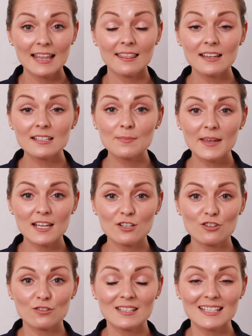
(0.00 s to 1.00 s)
This
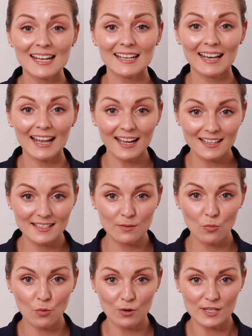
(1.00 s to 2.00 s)
means your skin lacks
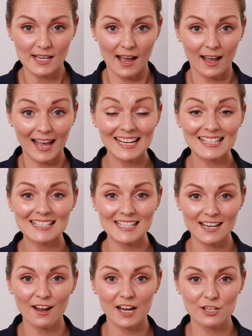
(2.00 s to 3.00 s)
in water and is
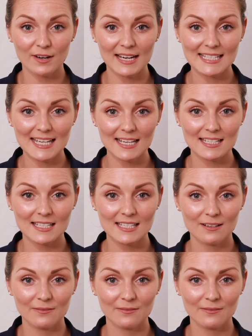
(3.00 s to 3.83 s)
dehydrated.